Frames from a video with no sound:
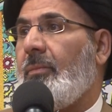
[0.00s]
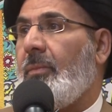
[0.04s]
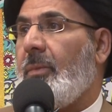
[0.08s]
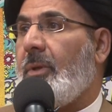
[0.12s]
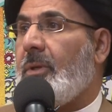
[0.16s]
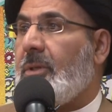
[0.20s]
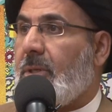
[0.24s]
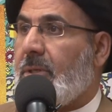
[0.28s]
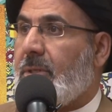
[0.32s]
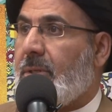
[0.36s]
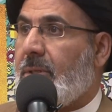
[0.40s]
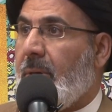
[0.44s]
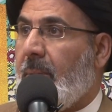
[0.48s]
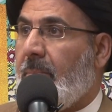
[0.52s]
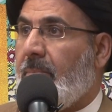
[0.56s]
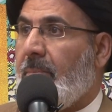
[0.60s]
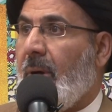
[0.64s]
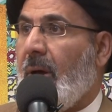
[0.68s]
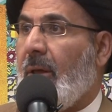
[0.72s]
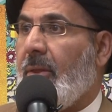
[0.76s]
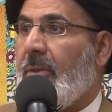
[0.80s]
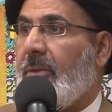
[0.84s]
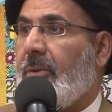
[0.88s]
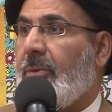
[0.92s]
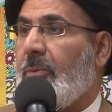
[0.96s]
This is the
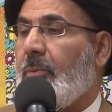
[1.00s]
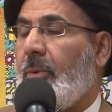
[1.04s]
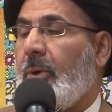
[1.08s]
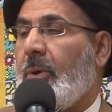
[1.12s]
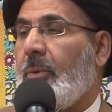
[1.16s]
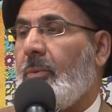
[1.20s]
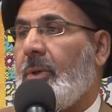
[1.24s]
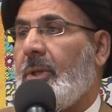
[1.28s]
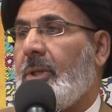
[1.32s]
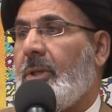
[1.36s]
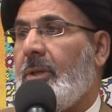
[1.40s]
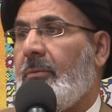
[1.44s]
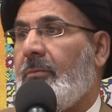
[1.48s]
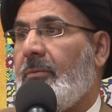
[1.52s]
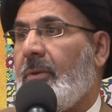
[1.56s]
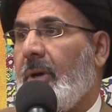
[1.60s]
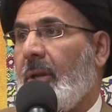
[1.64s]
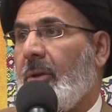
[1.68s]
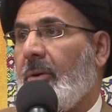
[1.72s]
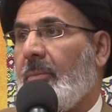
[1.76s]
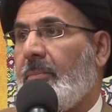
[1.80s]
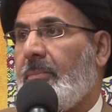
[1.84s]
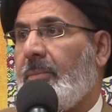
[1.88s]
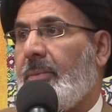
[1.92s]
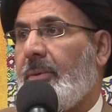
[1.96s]
month where we
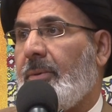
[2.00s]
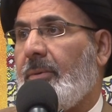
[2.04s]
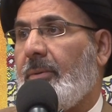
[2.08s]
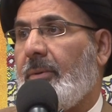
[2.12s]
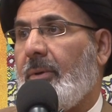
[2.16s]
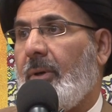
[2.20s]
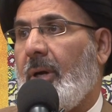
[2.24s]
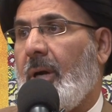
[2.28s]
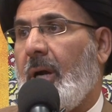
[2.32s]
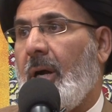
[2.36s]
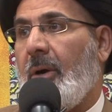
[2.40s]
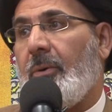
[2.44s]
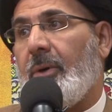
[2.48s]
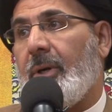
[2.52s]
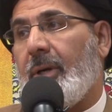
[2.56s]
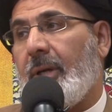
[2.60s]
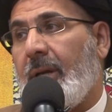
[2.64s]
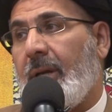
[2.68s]
develop our